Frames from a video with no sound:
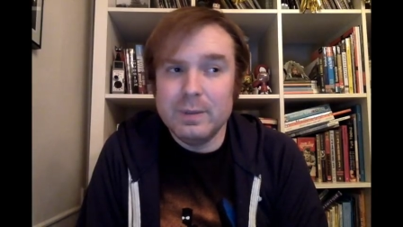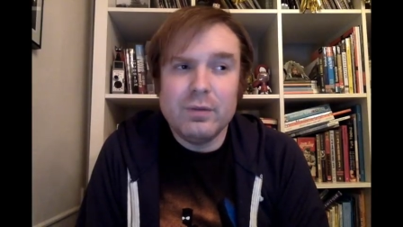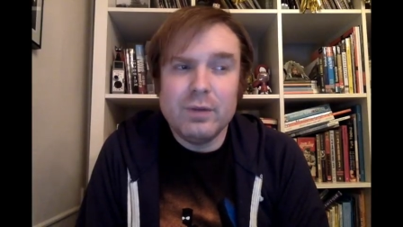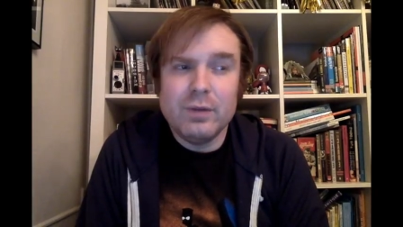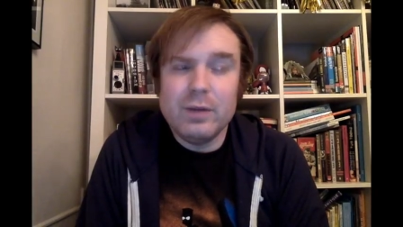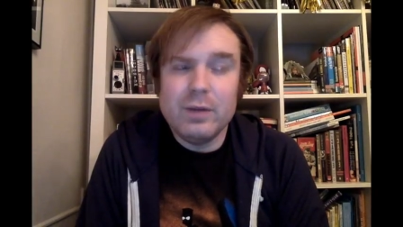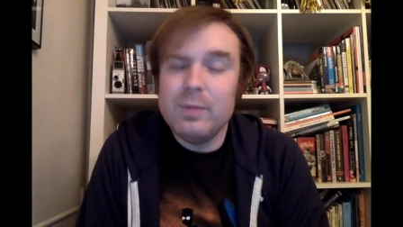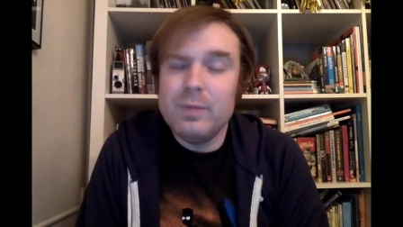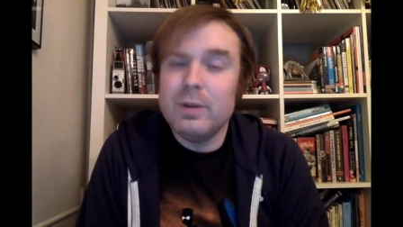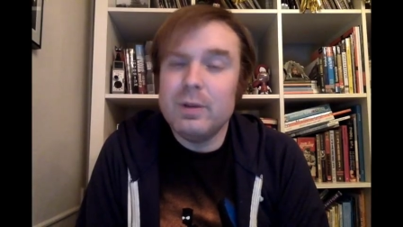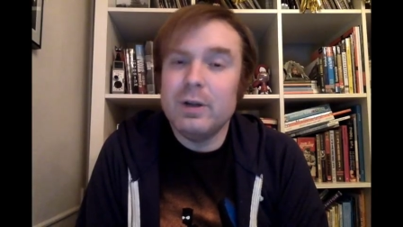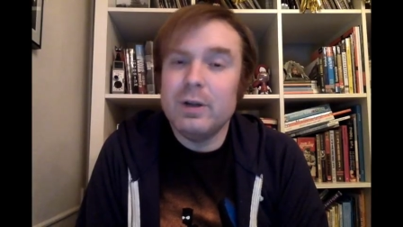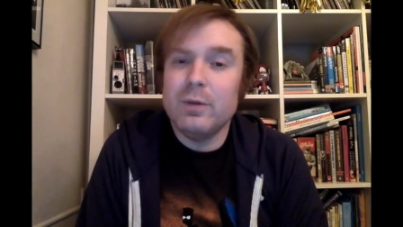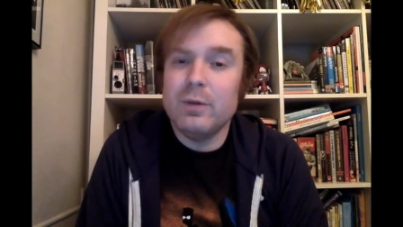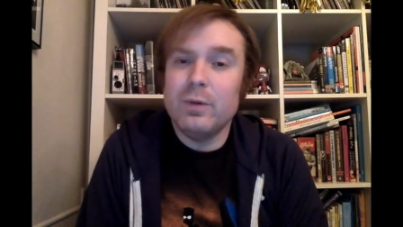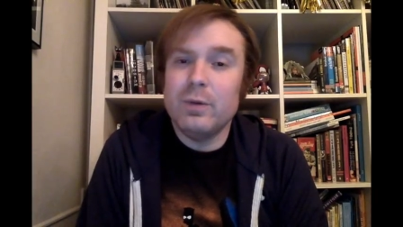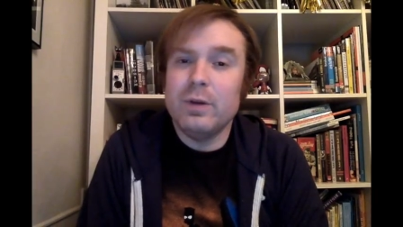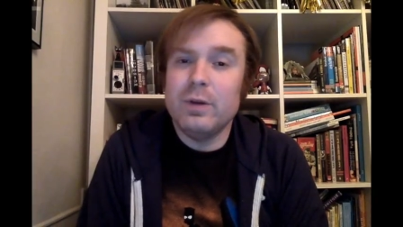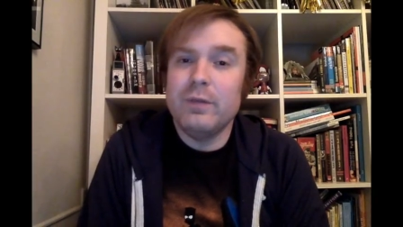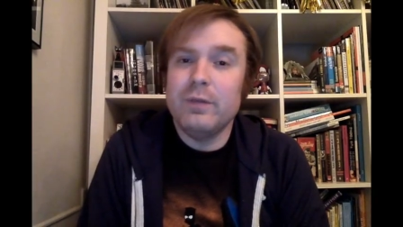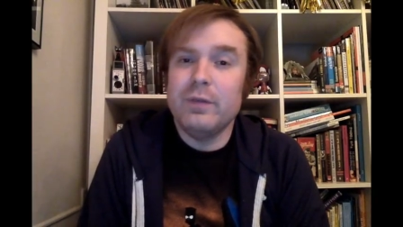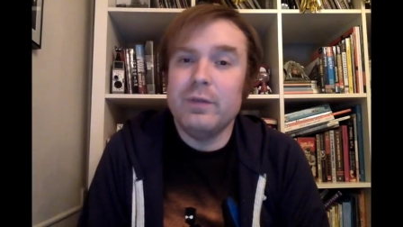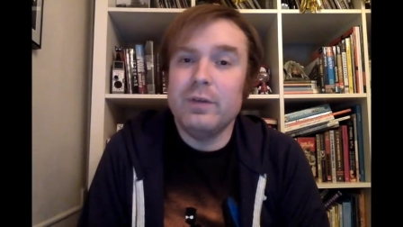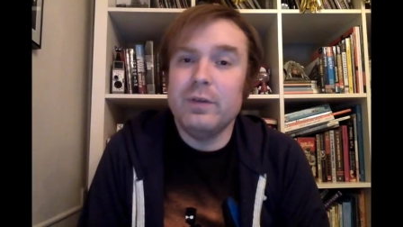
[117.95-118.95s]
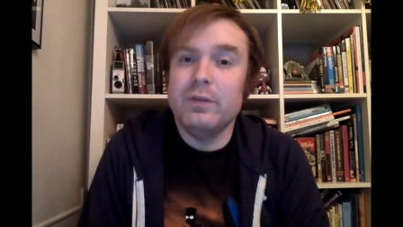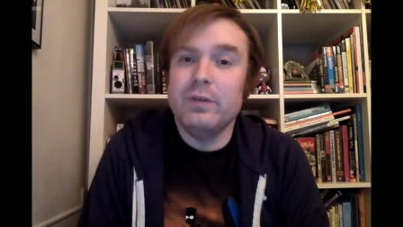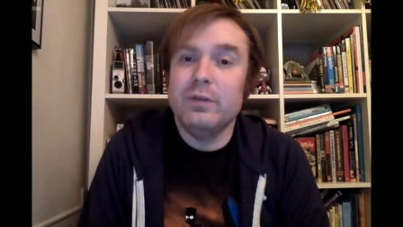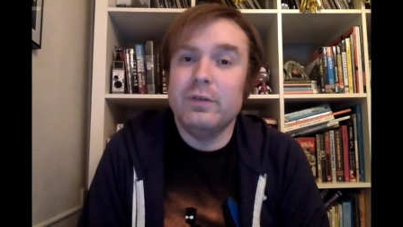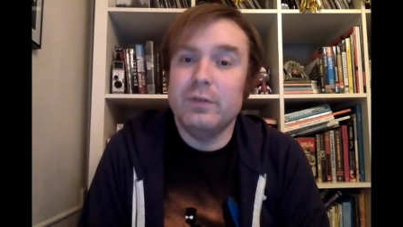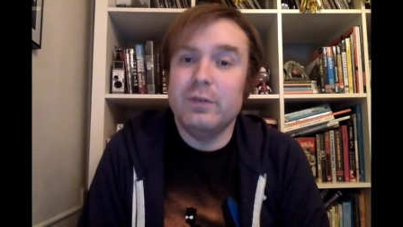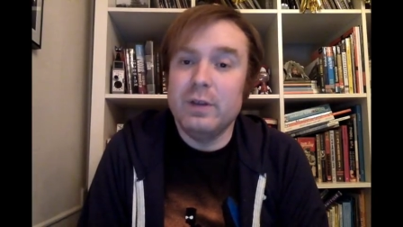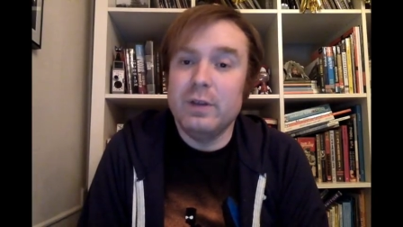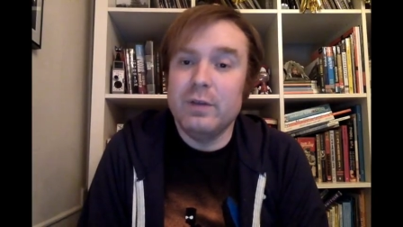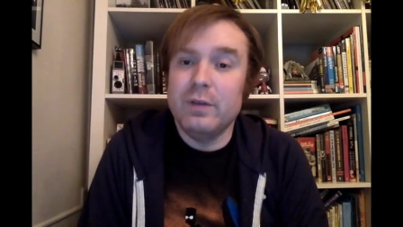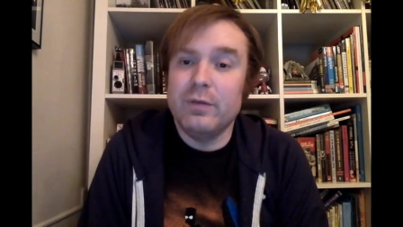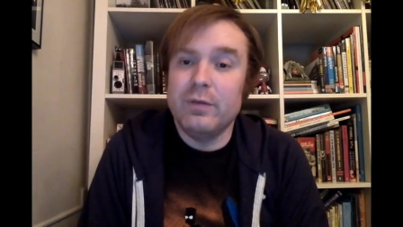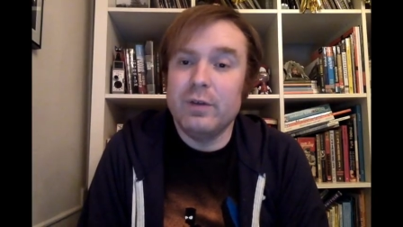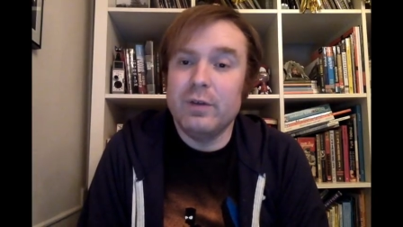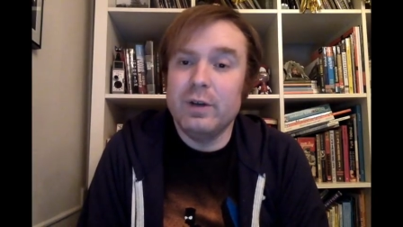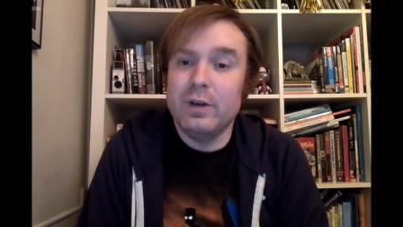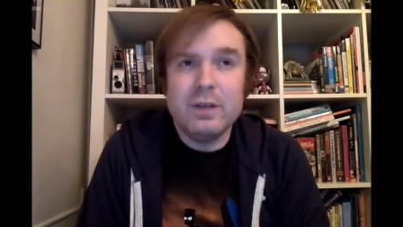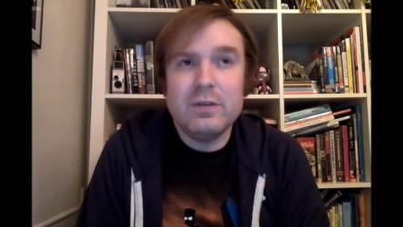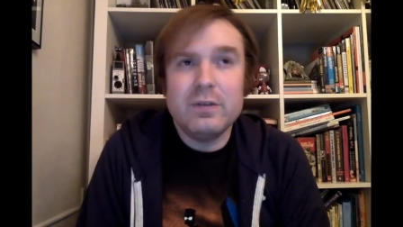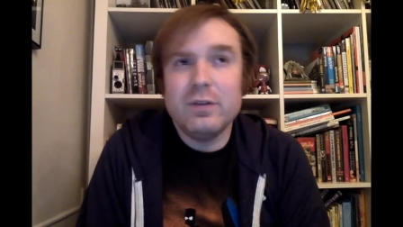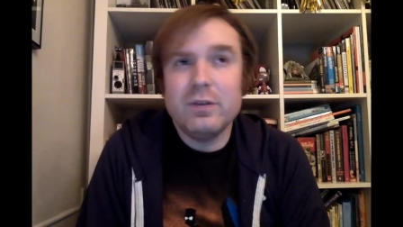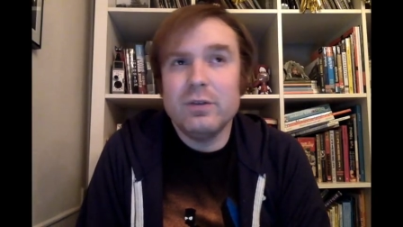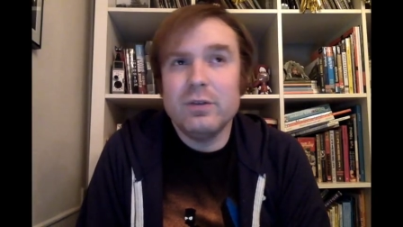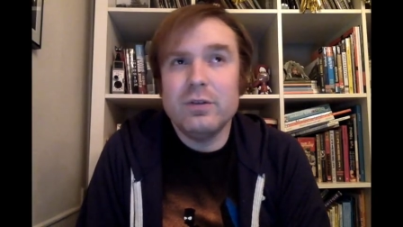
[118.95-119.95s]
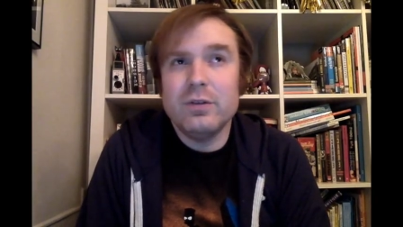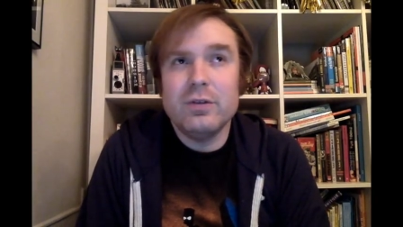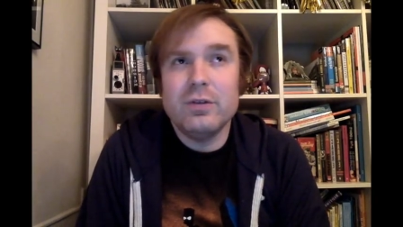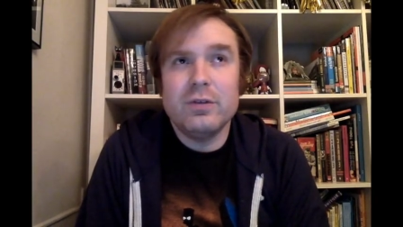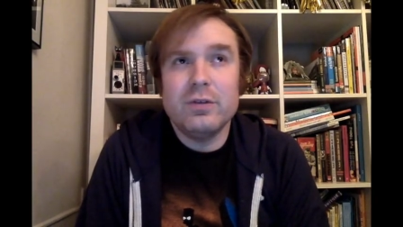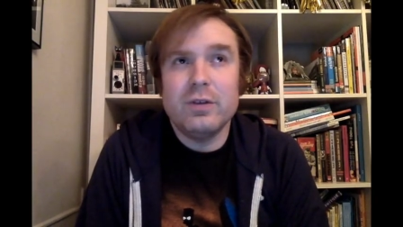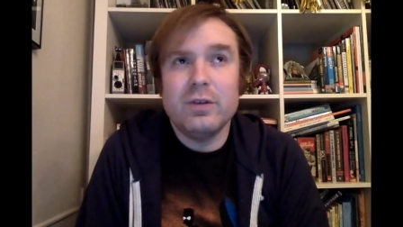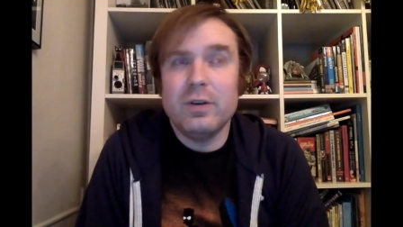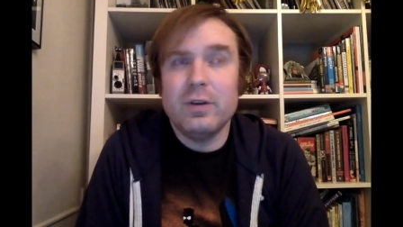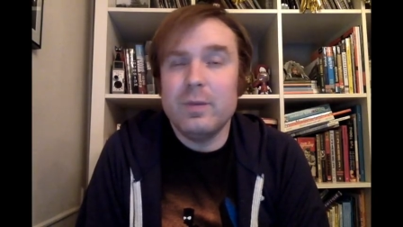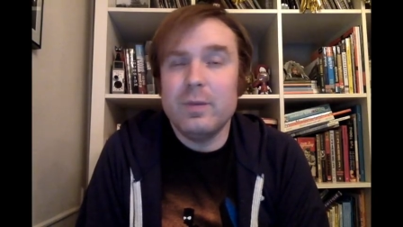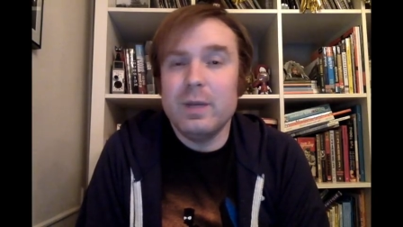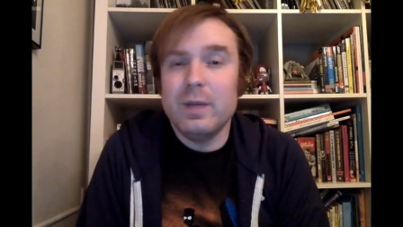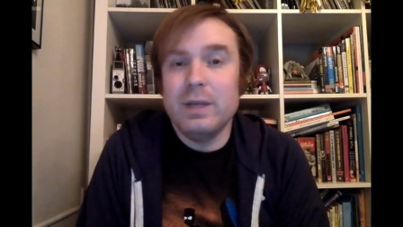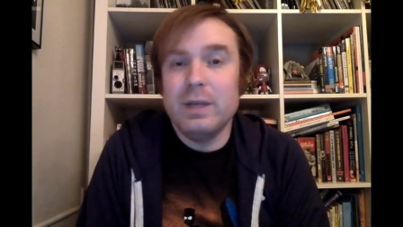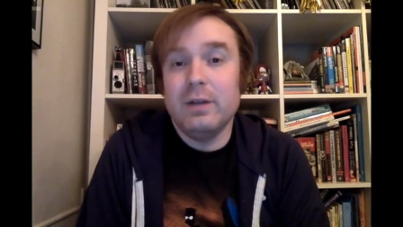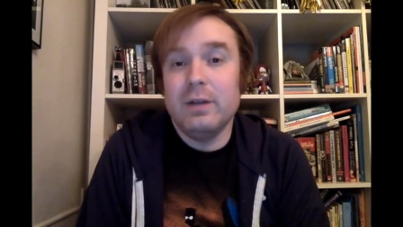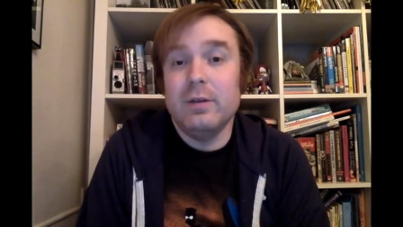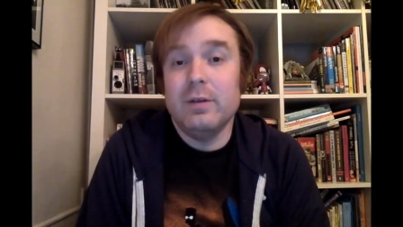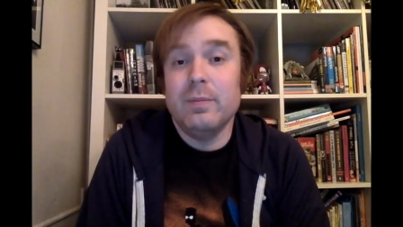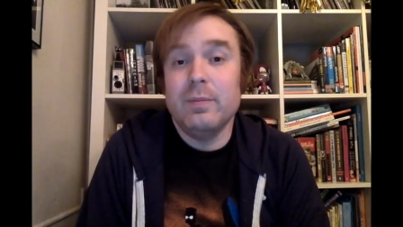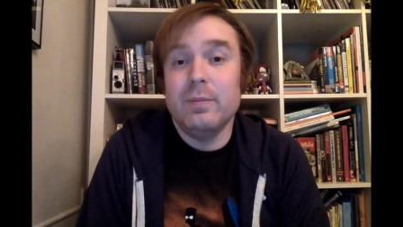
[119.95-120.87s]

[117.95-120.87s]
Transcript: Ready Player One feels different. He still knows how to make an